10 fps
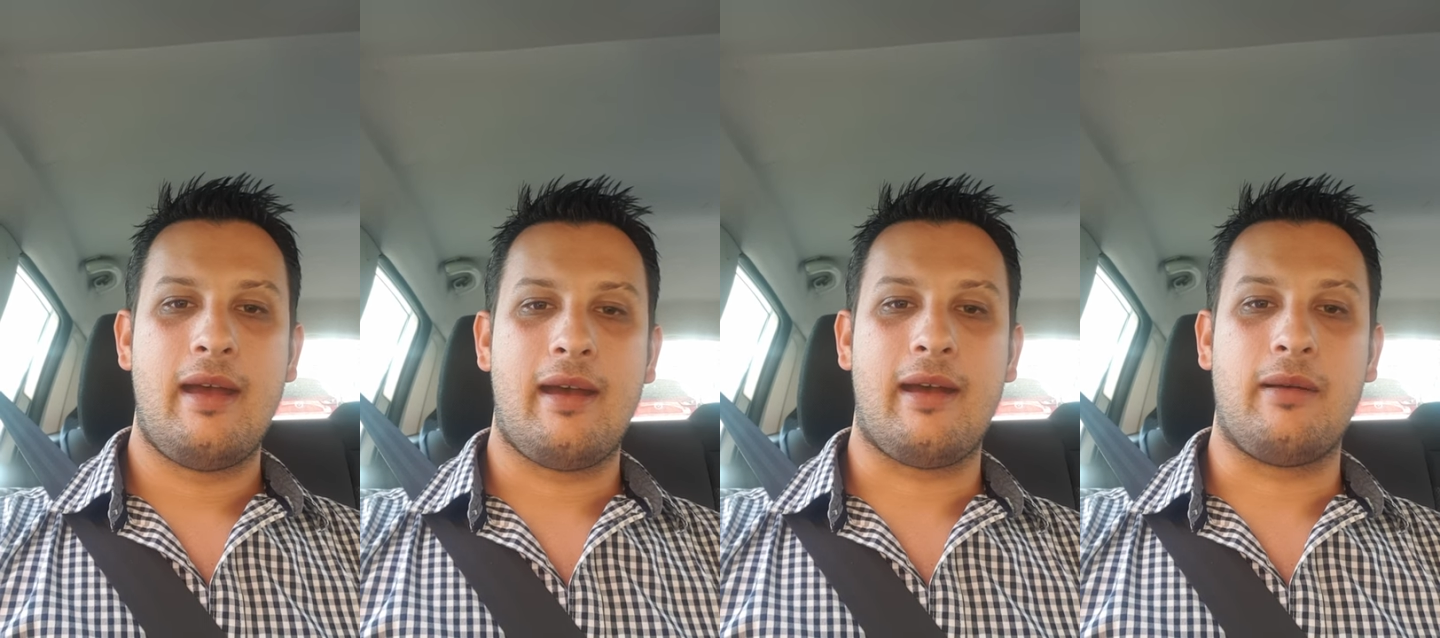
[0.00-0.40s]

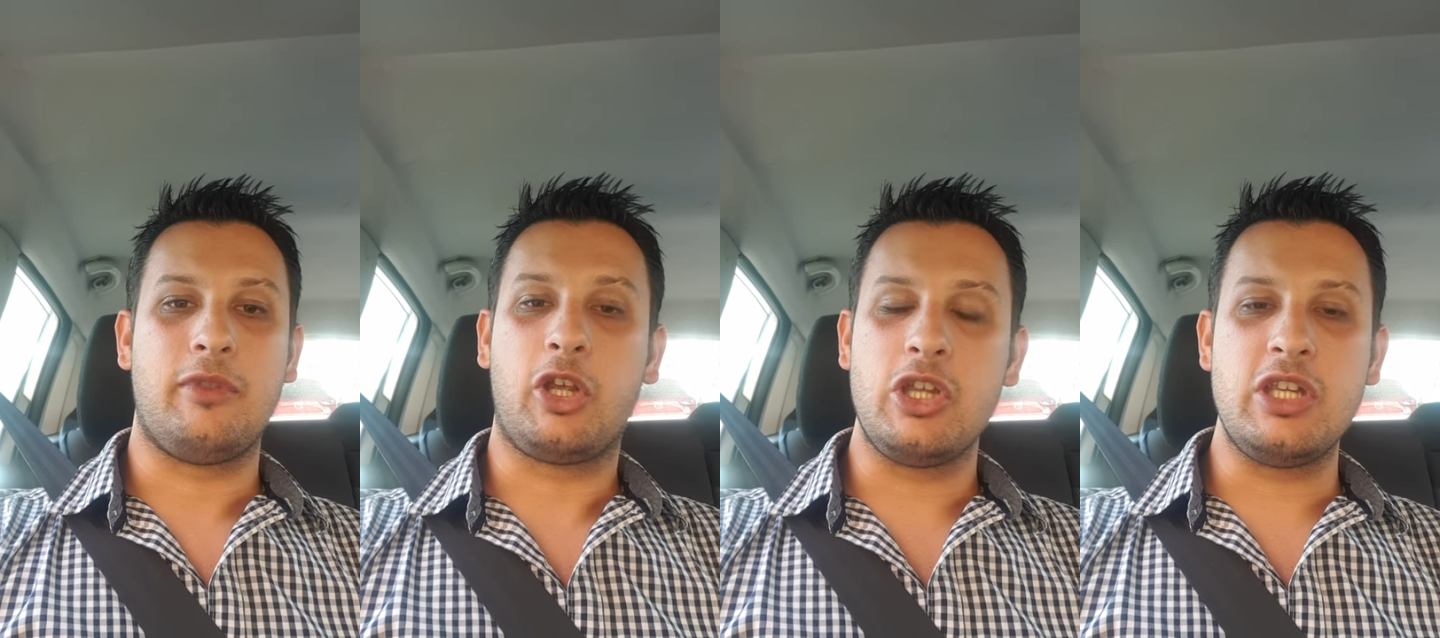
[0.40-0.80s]

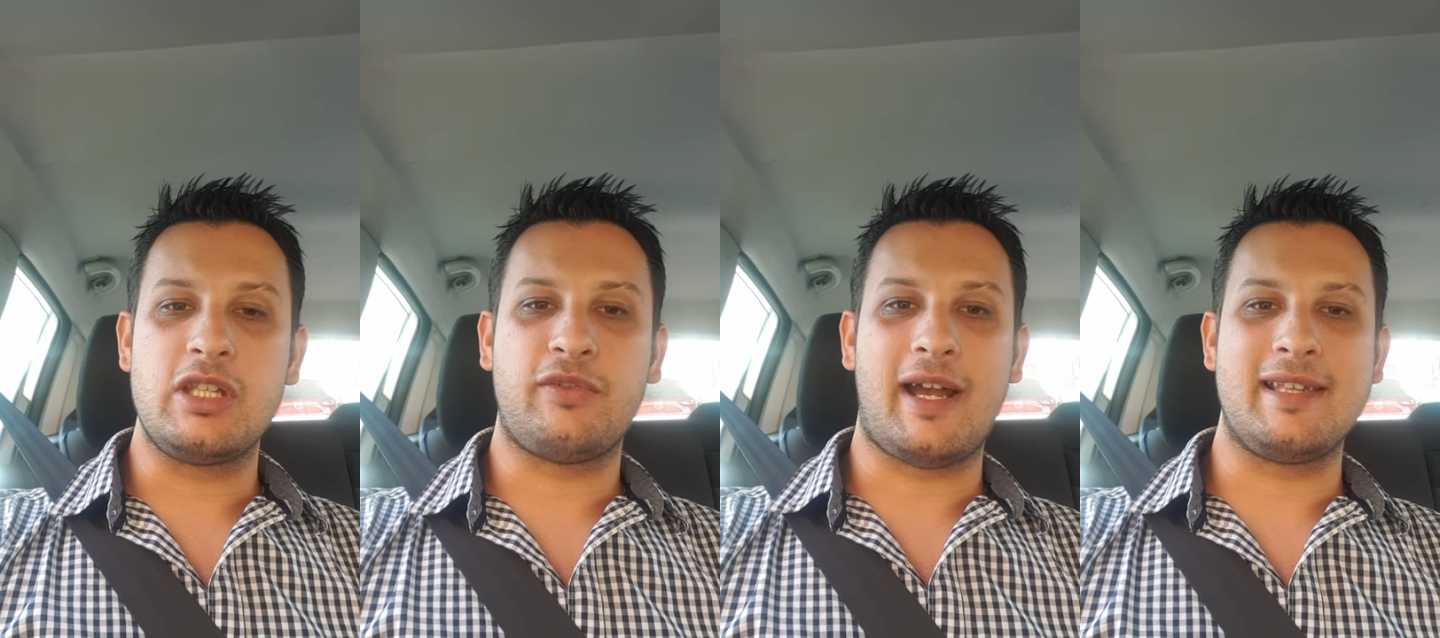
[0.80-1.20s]
The good
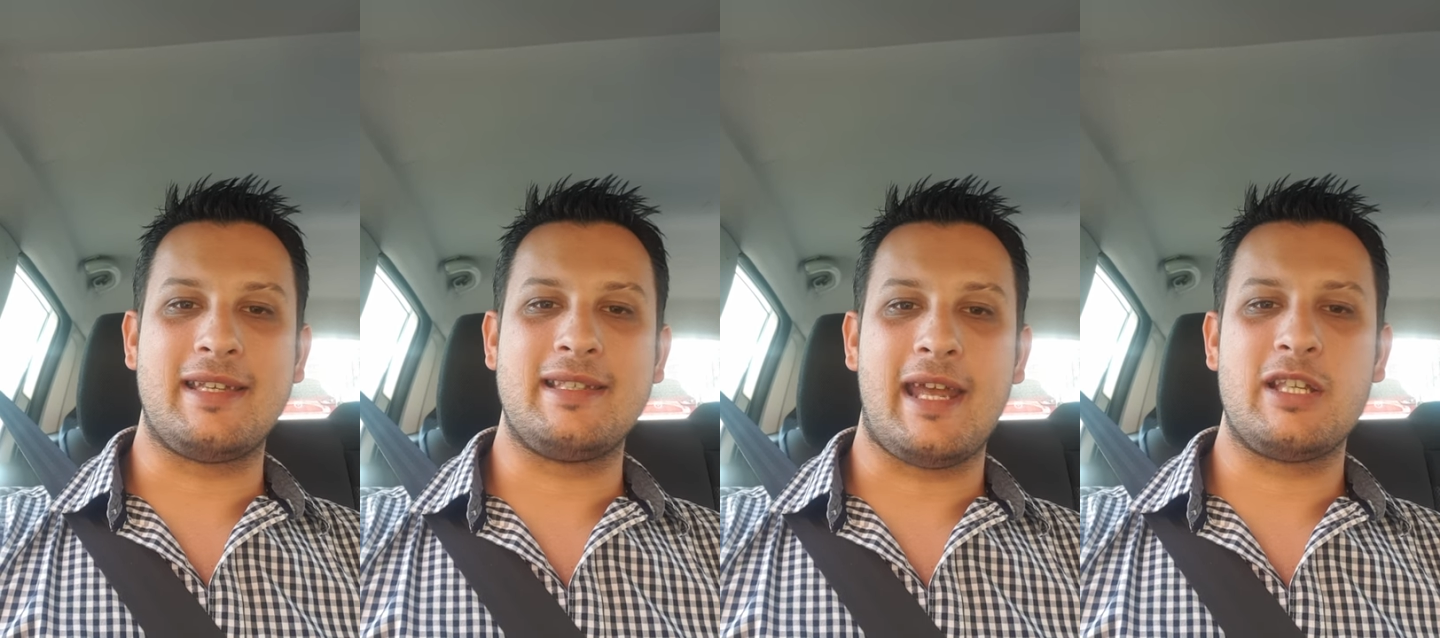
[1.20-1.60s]
news for us
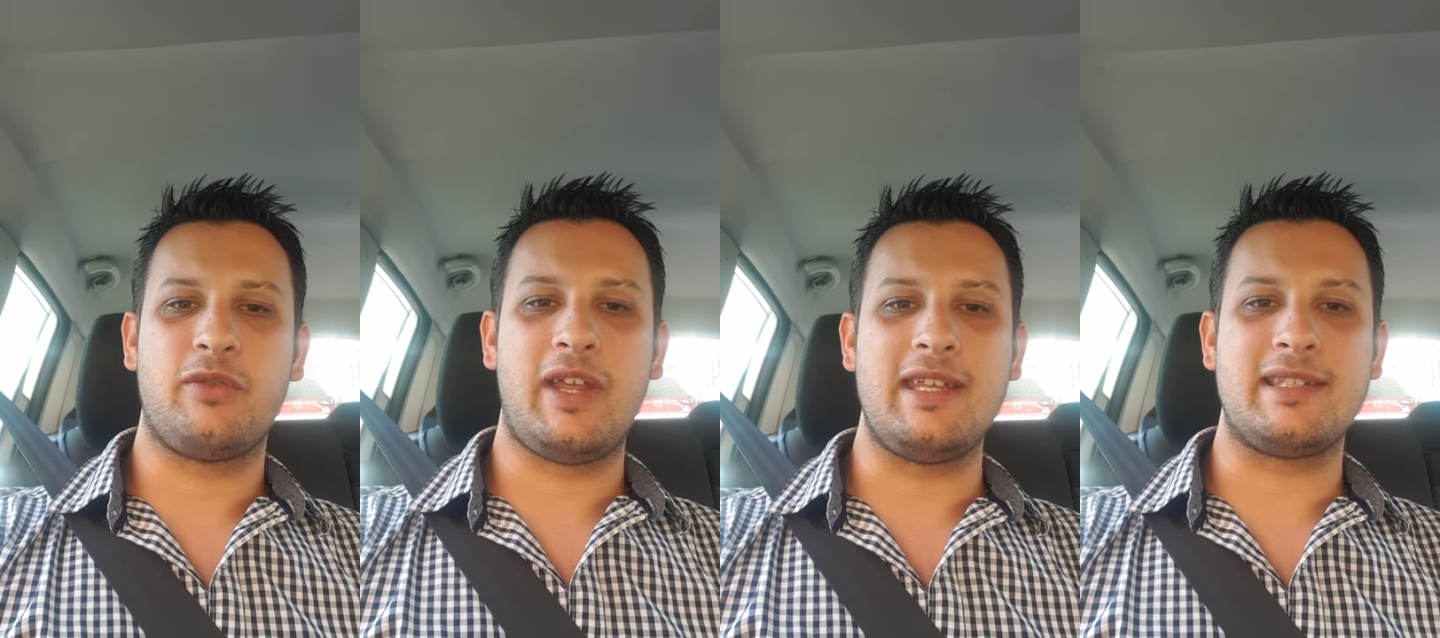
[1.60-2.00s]
is, as
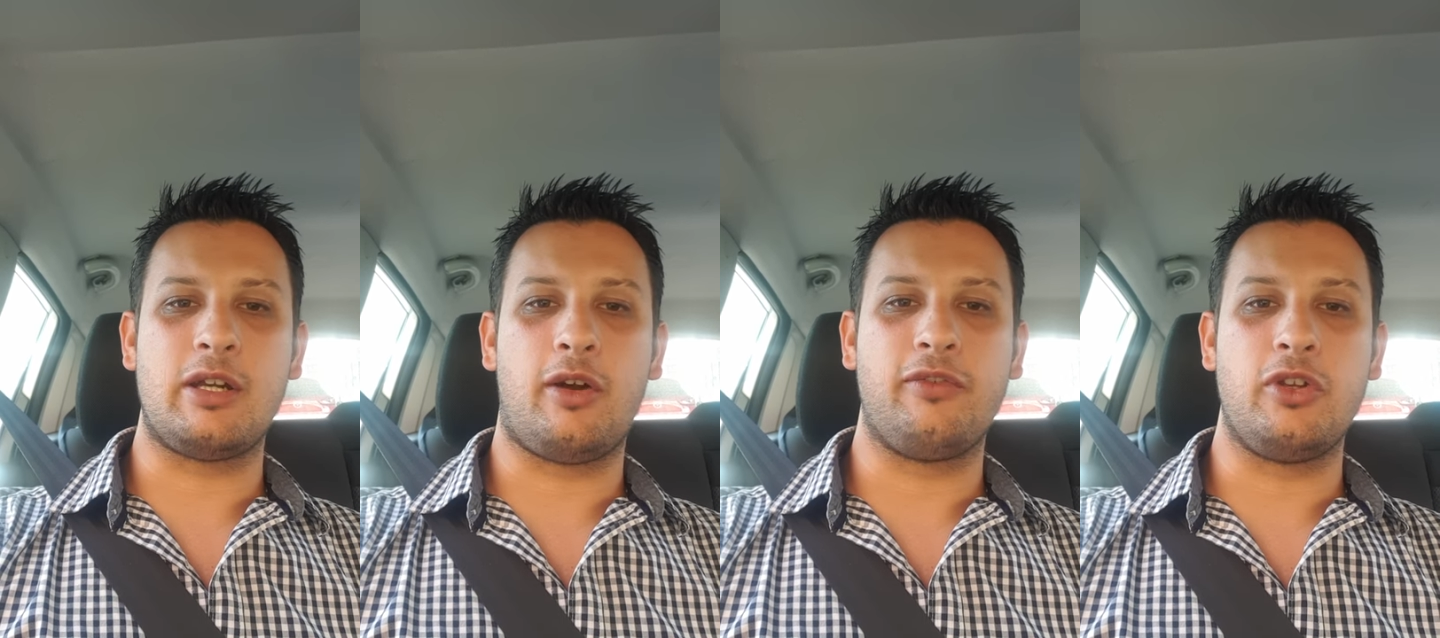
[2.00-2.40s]
of
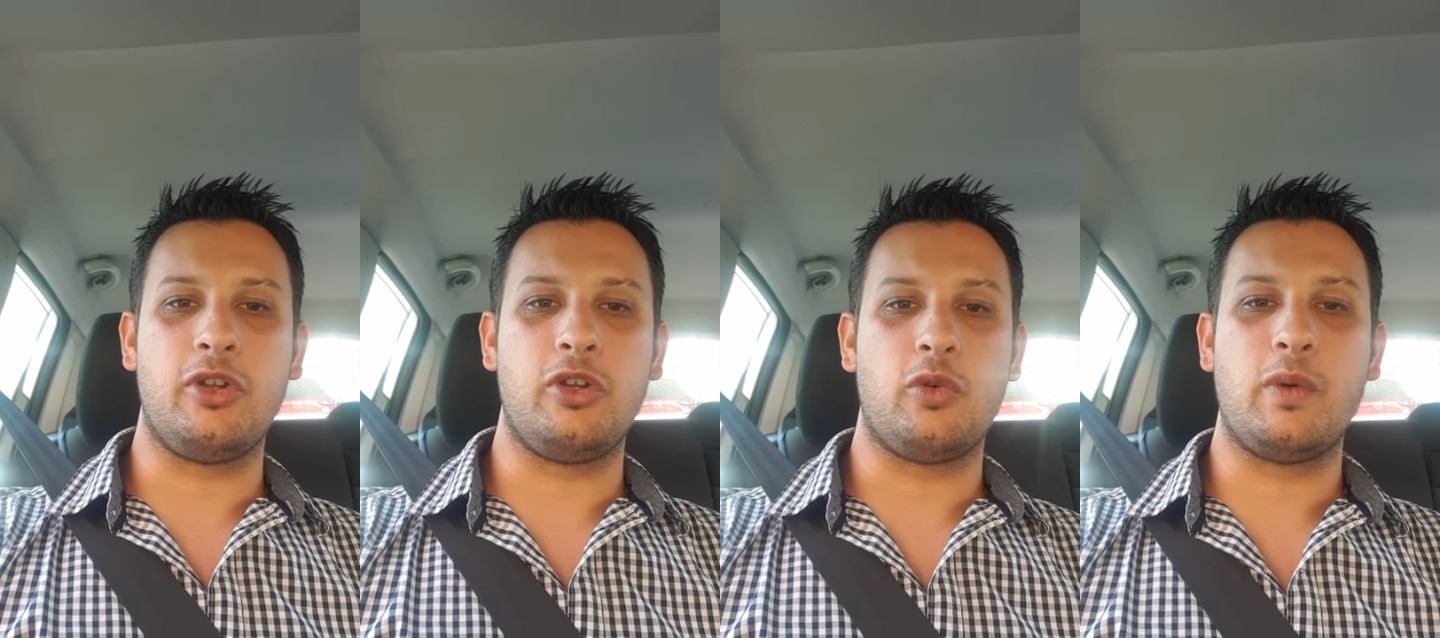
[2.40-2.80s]
yesterday
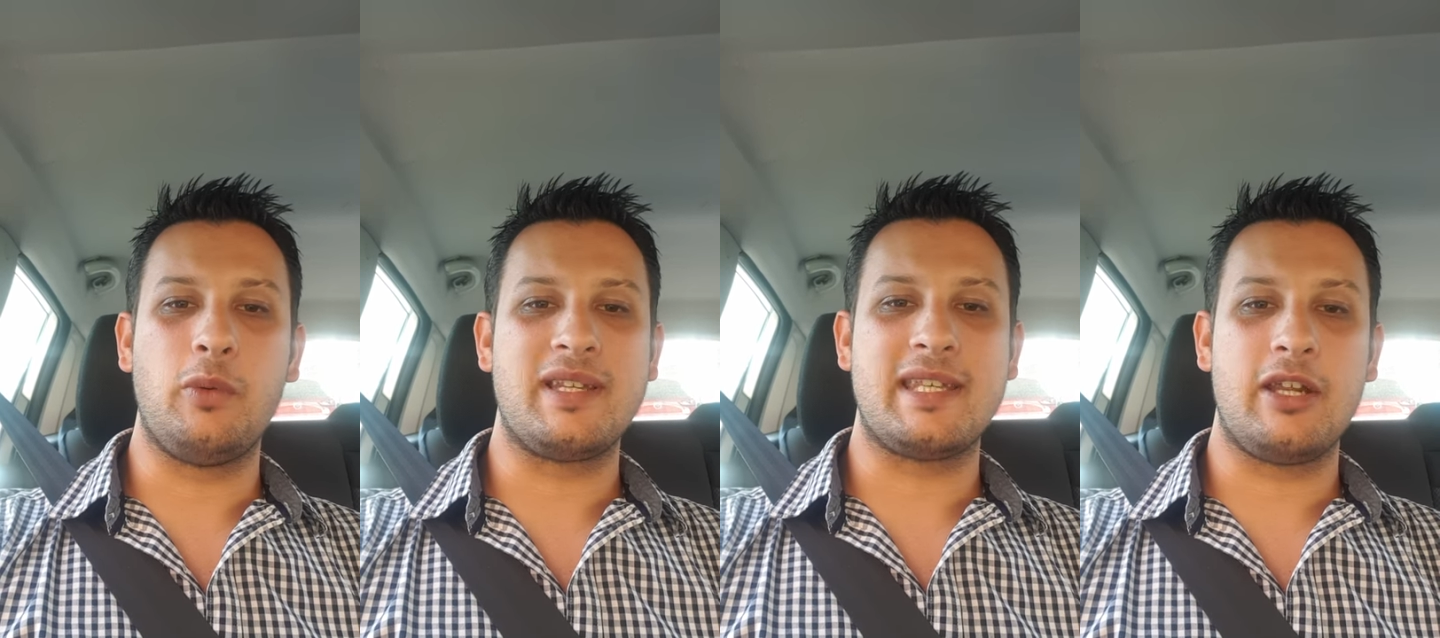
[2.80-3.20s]
afternoon, we
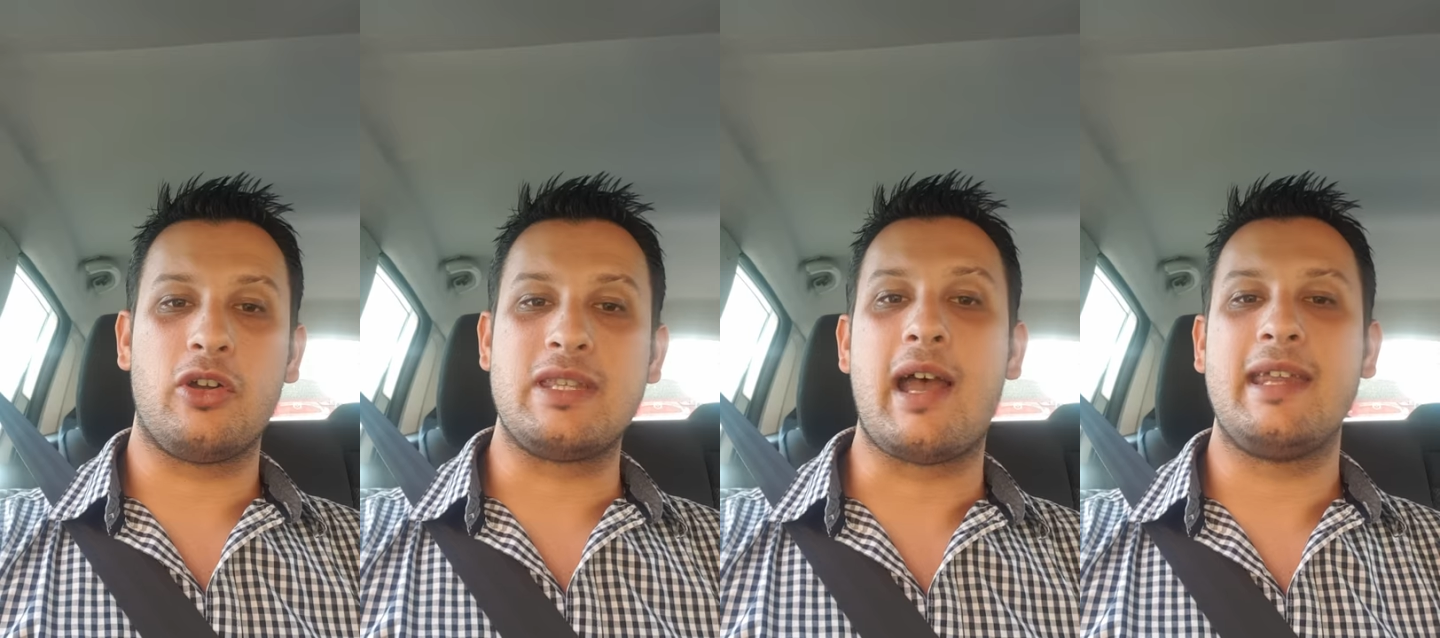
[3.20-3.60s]
were sitting
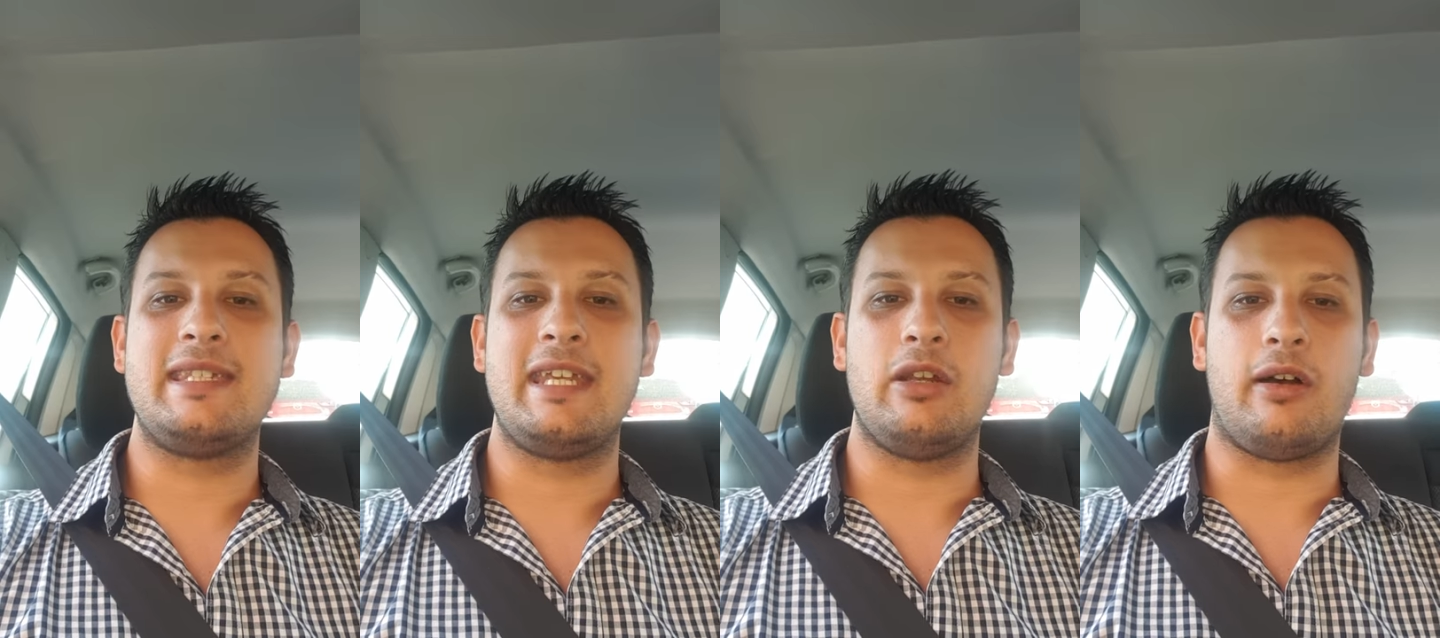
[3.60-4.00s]
on
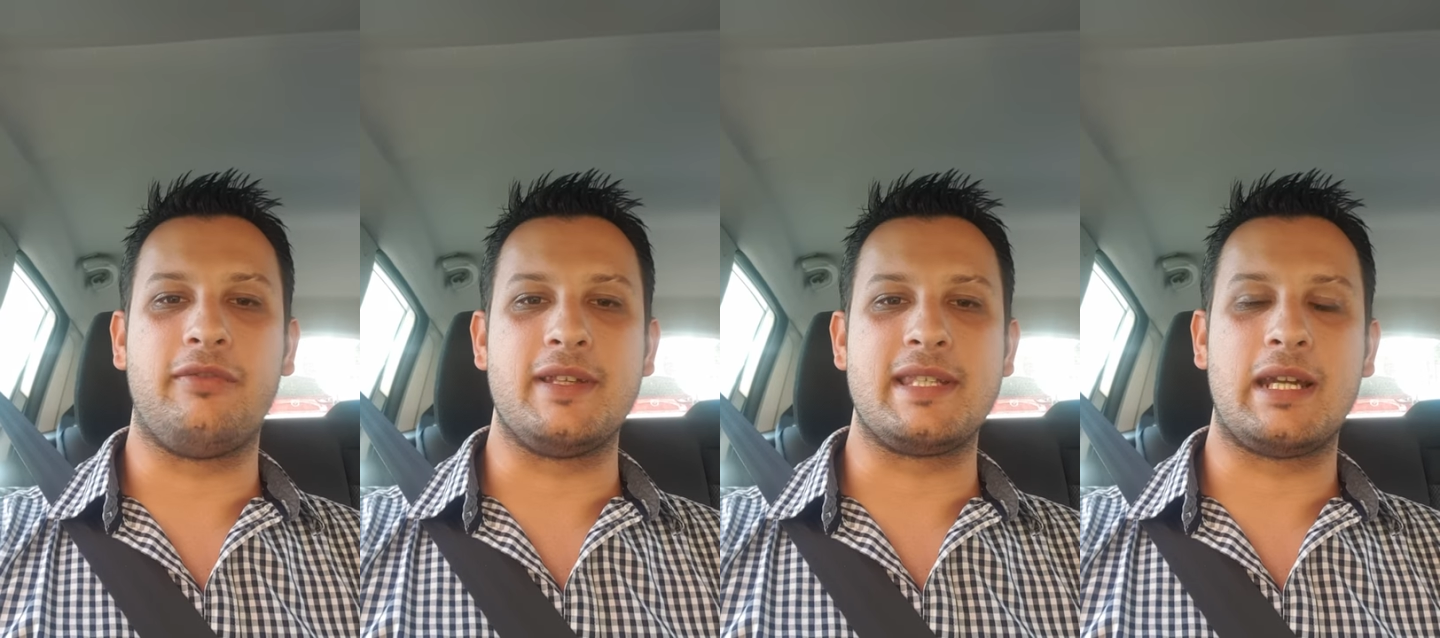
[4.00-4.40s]
19 offers.